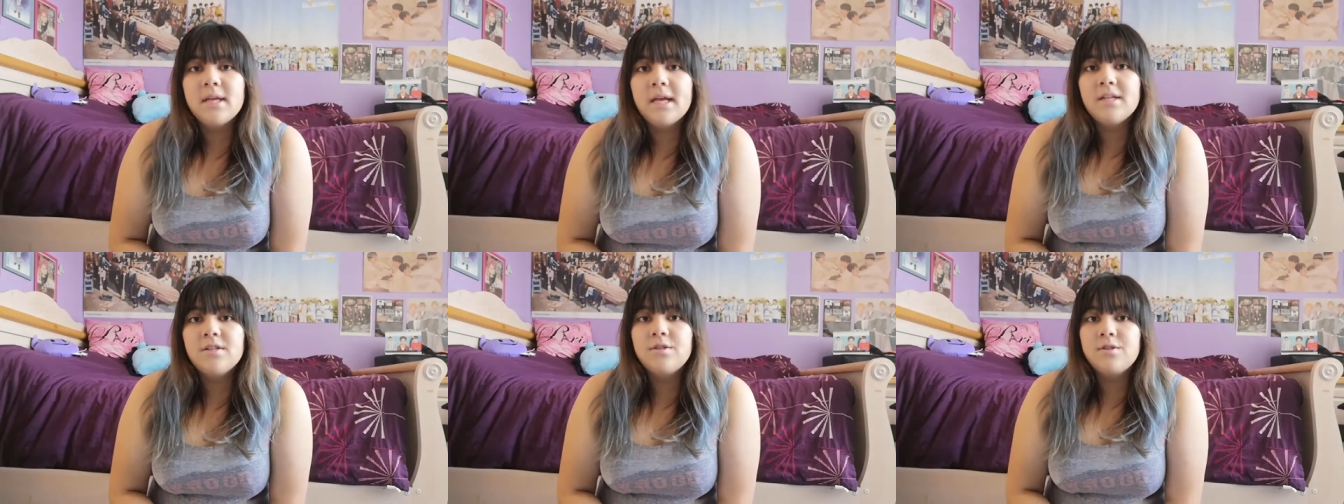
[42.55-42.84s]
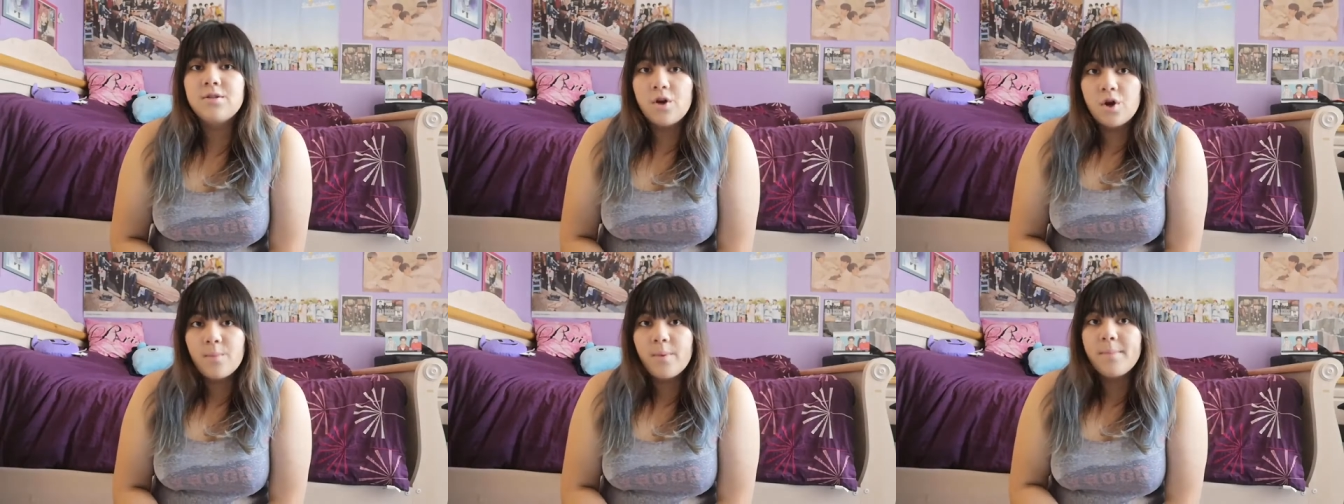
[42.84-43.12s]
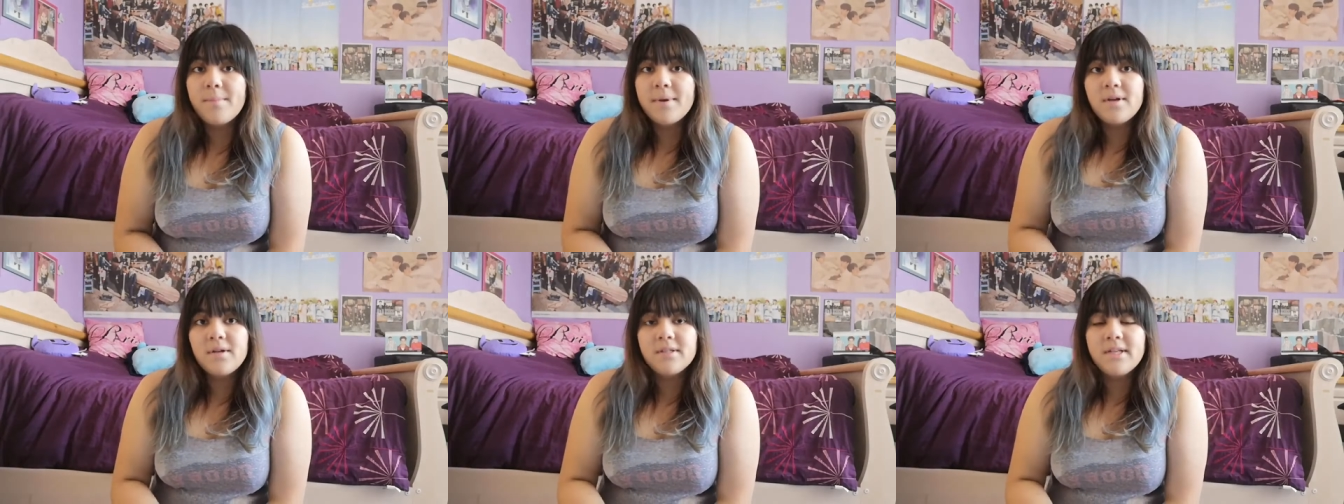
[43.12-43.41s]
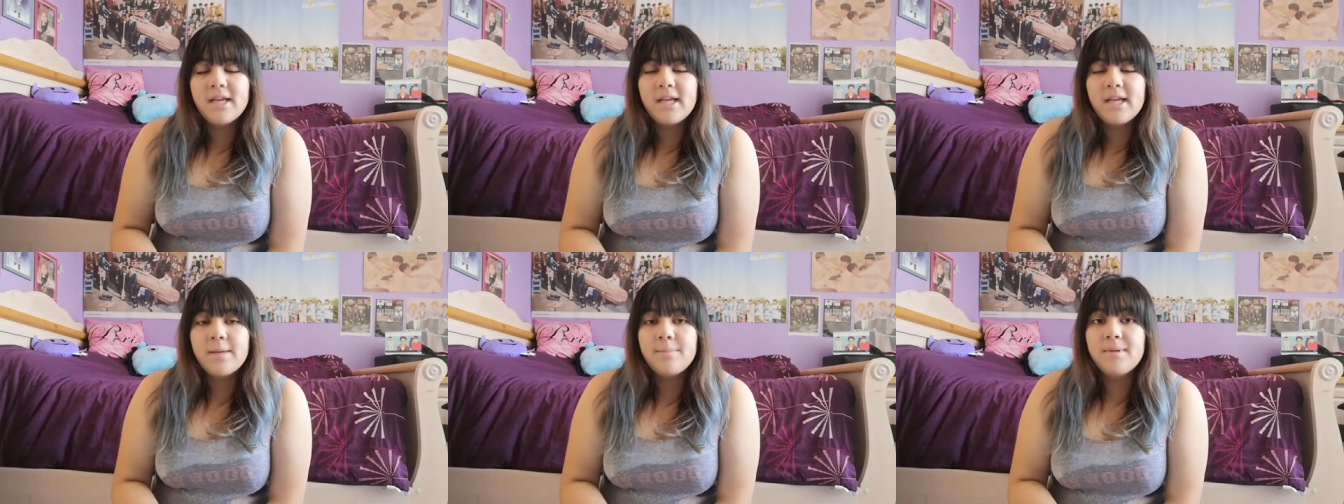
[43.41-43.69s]
And so my middle
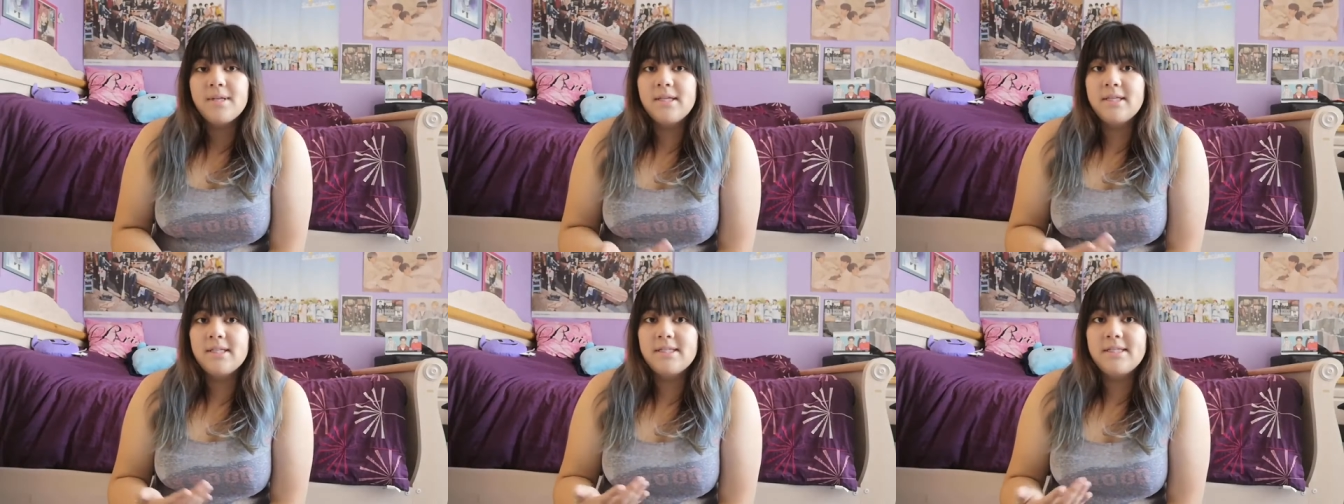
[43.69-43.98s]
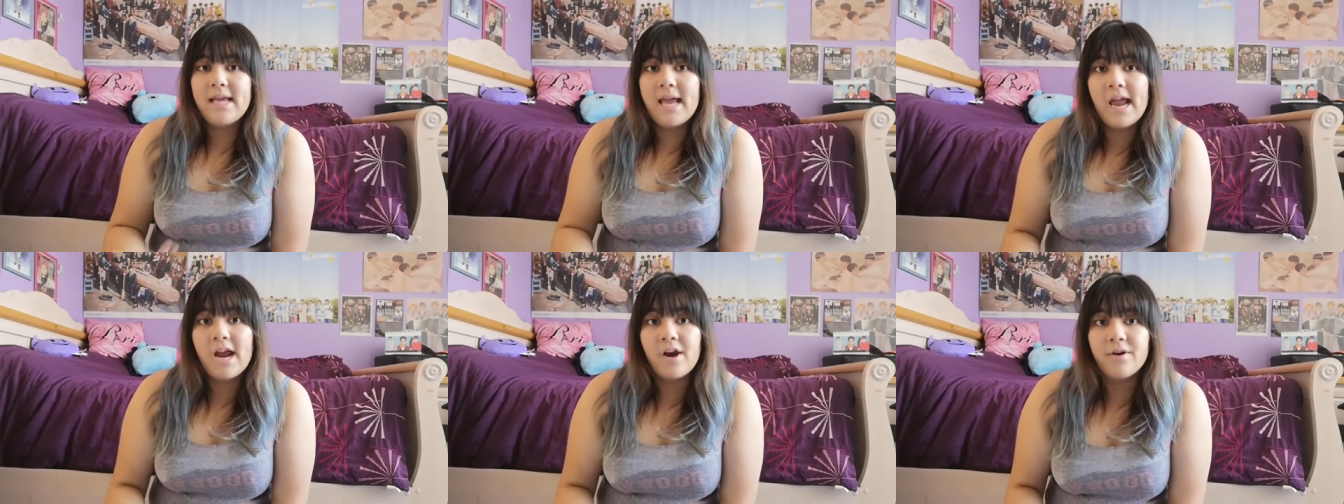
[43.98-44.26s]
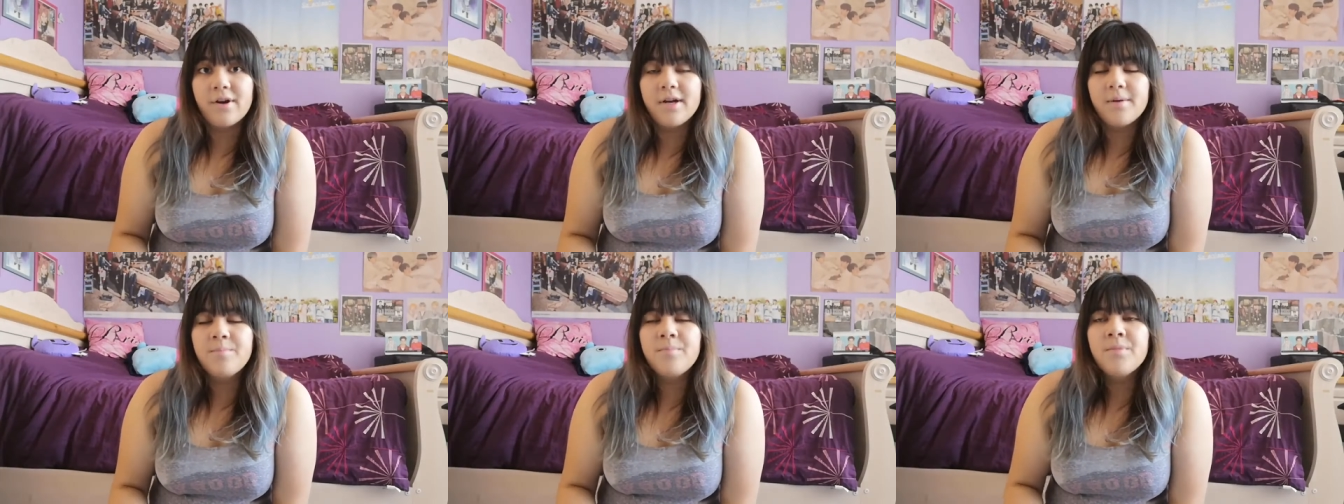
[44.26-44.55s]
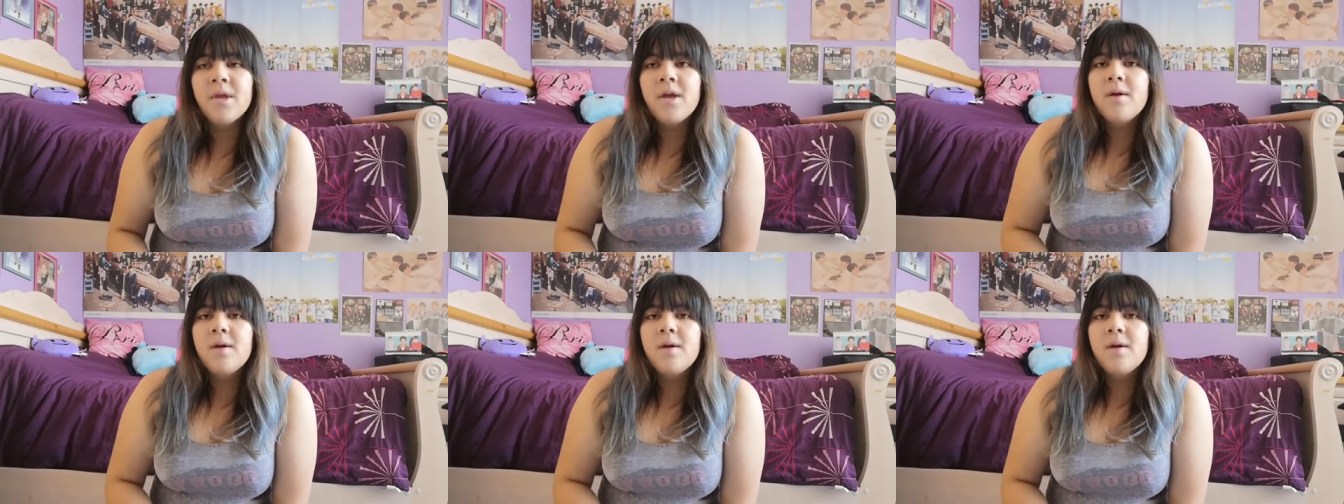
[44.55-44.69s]
name is Erienne.